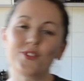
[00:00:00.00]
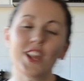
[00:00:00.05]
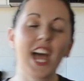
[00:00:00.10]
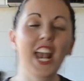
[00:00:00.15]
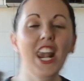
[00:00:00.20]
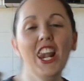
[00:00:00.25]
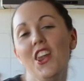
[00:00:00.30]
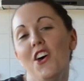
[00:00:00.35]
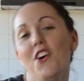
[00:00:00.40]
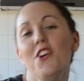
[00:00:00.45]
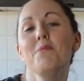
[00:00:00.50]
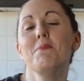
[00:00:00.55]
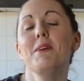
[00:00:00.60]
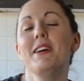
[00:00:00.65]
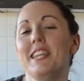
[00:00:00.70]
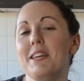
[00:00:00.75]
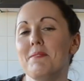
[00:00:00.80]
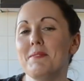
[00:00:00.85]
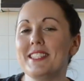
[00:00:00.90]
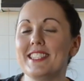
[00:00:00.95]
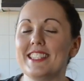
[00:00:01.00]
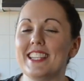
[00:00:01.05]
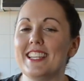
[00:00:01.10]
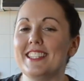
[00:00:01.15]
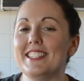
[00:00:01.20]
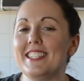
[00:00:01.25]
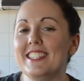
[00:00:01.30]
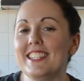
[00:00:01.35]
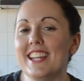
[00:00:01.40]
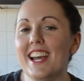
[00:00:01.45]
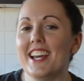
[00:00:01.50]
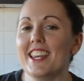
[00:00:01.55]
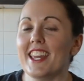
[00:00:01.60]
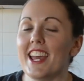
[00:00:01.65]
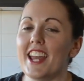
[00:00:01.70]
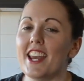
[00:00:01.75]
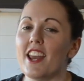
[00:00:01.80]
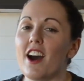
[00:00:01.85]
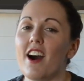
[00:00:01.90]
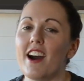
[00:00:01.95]
Hello, my name is Stacey Dad
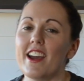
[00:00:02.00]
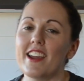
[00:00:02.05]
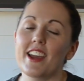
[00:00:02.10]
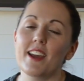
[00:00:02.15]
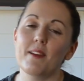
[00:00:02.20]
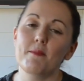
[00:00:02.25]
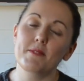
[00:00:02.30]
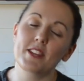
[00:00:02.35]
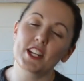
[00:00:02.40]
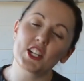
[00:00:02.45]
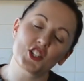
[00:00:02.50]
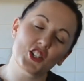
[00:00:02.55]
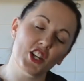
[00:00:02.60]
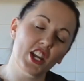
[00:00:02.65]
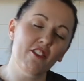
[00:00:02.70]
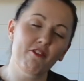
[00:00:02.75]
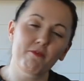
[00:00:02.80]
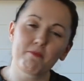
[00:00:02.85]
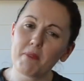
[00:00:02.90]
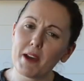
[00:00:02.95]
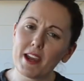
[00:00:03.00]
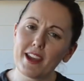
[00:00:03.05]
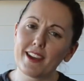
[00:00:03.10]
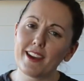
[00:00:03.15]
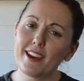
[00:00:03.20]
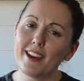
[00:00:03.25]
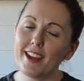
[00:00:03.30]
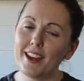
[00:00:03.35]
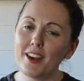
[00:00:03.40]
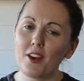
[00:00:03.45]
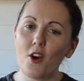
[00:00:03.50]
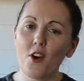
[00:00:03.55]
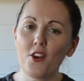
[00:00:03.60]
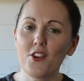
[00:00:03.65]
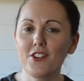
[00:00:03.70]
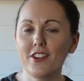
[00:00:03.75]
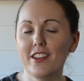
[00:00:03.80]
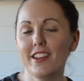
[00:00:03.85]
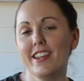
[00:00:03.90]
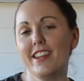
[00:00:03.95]
and I am the Chief Baker and
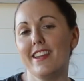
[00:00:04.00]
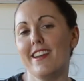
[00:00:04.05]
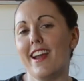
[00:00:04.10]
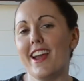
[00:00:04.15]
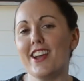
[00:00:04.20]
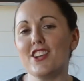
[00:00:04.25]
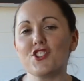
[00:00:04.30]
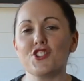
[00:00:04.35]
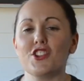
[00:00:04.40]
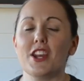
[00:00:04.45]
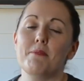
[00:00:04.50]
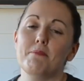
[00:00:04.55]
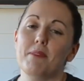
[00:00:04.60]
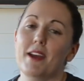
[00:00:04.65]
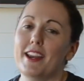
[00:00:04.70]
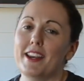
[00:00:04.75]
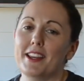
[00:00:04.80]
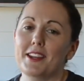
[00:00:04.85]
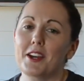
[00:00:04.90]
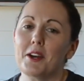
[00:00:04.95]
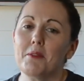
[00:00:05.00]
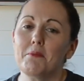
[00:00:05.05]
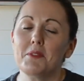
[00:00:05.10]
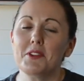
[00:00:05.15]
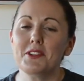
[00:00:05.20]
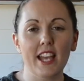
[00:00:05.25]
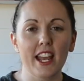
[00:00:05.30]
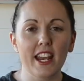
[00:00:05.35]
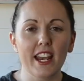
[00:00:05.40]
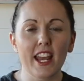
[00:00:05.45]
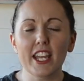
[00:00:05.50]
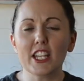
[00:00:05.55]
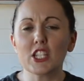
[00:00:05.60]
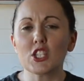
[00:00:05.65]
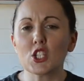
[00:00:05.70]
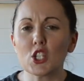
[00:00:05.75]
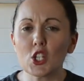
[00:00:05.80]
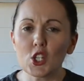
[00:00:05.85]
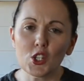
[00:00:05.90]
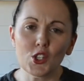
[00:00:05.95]
owner here at Champagne and Gumboots, an
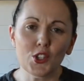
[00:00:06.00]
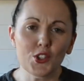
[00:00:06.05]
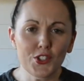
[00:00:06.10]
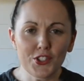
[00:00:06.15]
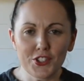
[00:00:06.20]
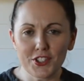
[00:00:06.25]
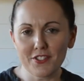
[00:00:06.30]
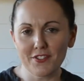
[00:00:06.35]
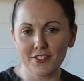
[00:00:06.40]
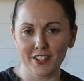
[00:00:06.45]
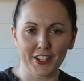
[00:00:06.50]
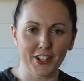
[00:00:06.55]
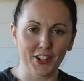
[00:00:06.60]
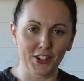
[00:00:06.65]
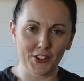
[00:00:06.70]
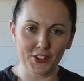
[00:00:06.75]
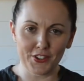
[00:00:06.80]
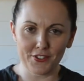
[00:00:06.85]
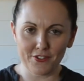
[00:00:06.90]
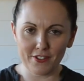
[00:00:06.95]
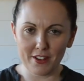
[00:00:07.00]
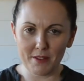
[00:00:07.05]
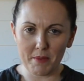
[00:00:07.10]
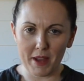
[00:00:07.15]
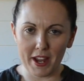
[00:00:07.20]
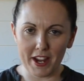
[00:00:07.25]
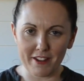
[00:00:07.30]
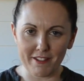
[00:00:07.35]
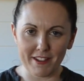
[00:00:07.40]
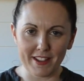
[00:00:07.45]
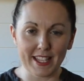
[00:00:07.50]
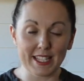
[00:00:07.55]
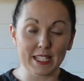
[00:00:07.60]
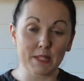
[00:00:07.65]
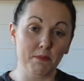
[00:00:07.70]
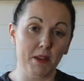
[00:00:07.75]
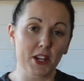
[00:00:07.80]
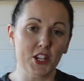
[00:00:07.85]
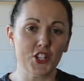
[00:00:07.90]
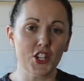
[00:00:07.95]
exclusively gluten-free bakery that
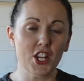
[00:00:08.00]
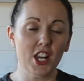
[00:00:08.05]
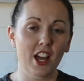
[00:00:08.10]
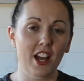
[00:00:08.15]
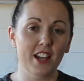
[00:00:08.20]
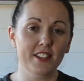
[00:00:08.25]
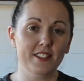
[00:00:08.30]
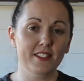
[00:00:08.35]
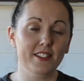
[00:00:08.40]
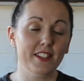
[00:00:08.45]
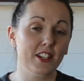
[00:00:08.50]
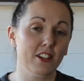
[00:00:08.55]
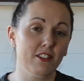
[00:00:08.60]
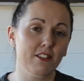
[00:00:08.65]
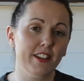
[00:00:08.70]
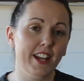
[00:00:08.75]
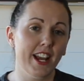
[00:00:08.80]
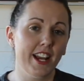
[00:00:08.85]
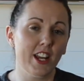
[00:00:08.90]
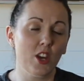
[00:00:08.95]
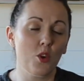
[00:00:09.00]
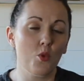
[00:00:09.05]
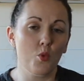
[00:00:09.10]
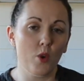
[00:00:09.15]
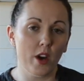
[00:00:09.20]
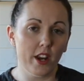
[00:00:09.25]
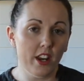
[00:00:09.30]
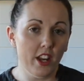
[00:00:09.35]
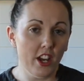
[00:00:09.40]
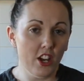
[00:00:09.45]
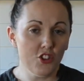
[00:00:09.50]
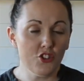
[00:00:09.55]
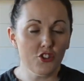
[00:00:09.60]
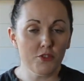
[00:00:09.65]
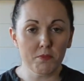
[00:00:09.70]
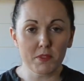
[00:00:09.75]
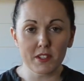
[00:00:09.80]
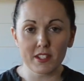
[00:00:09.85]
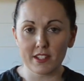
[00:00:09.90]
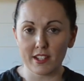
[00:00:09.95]
specialises in creating
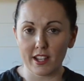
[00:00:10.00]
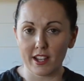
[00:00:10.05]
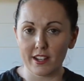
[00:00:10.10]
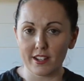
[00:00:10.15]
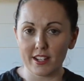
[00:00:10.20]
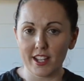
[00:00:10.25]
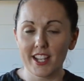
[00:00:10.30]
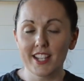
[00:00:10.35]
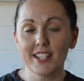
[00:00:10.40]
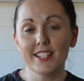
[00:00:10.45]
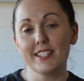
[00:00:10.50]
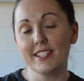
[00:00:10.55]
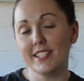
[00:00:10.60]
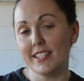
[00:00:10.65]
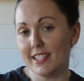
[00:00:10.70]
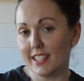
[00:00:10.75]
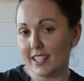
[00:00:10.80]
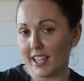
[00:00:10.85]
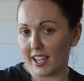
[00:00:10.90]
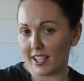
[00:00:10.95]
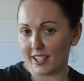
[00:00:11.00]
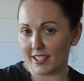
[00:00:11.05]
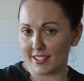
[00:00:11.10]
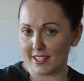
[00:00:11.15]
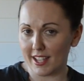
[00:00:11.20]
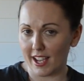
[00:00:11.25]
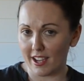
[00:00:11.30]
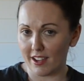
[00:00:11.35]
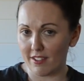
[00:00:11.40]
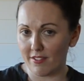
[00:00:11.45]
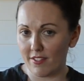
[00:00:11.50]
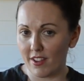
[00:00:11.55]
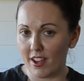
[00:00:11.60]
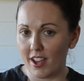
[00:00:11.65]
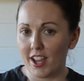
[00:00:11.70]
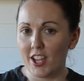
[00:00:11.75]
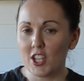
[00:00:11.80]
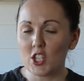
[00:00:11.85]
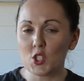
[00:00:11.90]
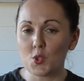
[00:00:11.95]
100% celiac safe
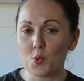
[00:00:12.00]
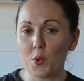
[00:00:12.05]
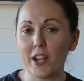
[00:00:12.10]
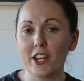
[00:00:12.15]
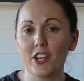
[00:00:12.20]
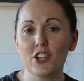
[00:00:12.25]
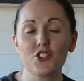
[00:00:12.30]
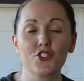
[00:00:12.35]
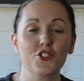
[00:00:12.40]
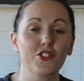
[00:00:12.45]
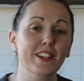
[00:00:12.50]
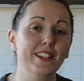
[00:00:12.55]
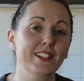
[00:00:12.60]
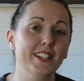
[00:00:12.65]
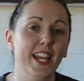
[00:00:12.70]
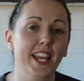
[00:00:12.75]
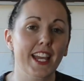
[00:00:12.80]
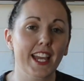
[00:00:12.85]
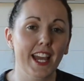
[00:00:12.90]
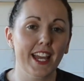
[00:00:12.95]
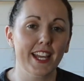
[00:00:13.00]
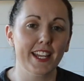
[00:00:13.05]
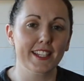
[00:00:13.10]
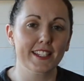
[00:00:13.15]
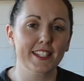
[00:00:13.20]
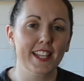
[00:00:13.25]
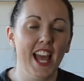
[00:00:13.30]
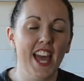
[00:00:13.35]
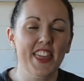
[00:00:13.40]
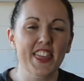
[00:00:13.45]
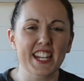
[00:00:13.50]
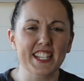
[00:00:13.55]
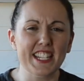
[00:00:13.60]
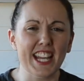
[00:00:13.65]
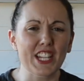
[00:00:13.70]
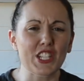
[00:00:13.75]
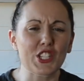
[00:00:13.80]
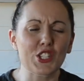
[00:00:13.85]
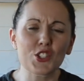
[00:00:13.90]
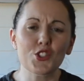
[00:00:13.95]
sweet treats and cakes that
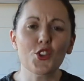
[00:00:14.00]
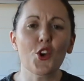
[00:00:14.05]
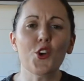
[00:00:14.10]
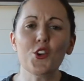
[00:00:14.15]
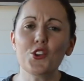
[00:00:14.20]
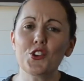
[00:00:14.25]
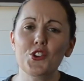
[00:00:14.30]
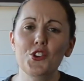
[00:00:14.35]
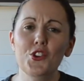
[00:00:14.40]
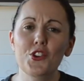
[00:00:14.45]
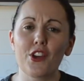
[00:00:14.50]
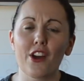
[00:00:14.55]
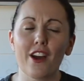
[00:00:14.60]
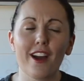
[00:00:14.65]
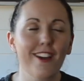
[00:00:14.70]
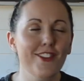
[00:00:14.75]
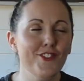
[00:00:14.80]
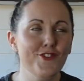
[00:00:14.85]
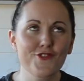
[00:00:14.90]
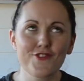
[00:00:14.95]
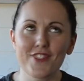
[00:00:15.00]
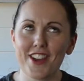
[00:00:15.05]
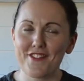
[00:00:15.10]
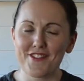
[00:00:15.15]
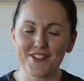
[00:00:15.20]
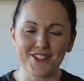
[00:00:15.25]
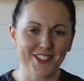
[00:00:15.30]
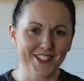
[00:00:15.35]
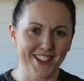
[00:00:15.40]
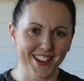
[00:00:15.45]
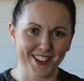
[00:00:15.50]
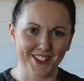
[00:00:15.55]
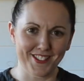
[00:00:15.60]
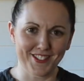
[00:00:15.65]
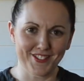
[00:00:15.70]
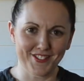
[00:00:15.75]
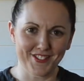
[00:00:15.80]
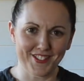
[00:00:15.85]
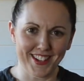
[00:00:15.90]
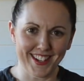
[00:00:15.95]
taste so good you'll never know they're
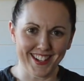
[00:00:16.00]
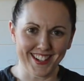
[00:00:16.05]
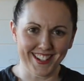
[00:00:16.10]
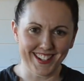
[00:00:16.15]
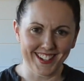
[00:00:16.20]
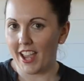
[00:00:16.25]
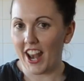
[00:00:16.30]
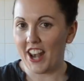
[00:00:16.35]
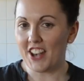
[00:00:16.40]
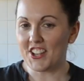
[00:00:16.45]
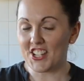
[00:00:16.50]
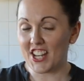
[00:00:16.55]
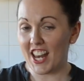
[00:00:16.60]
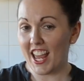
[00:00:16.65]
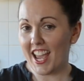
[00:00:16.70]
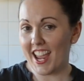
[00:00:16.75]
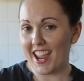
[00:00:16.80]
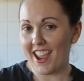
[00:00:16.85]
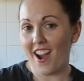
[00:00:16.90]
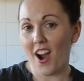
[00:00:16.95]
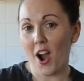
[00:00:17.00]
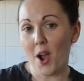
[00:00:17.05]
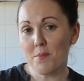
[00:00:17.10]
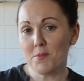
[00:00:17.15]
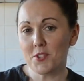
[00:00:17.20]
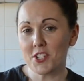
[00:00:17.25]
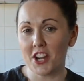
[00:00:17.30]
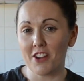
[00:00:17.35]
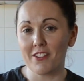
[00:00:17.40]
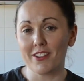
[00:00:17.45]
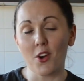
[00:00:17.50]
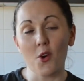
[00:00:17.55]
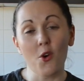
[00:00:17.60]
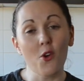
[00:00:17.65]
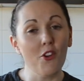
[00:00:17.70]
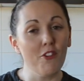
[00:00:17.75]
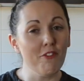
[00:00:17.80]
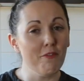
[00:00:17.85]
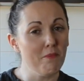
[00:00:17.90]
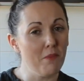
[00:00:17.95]
gluten-free. And today I'm sharing all
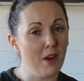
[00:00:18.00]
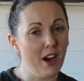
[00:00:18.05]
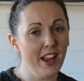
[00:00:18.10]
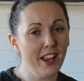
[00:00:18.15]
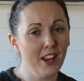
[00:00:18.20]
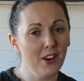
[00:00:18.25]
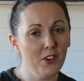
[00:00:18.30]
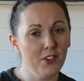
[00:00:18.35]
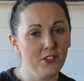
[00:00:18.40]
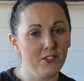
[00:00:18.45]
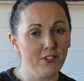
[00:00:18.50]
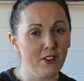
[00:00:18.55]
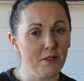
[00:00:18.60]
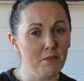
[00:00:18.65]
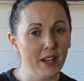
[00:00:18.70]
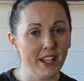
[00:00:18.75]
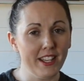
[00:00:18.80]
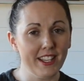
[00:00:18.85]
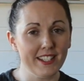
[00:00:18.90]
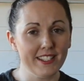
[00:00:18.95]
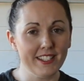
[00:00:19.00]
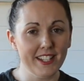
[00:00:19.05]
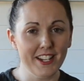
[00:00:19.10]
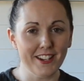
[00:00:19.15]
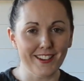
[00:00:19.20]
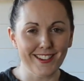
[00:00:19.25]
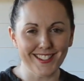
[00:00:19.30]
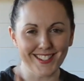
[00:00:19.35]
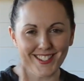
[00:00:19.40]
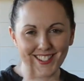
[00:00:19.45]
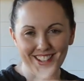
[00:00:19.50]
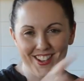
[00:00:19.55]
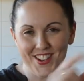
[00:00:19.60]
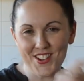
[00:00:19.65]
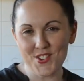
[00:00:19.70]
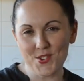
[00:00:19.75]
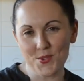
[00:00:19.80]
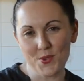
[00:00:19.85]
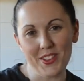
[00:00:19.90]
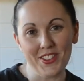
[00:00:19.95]
of my gluten-free baking secrets
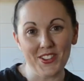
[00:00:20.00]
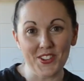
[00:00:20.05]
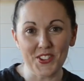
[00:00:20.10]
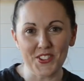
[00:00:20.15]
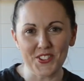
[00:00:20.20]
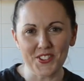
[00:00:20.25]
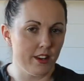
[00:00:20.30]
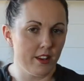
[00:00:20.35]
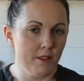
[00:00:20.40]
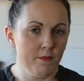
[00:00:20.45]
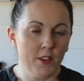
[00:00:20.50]
with you.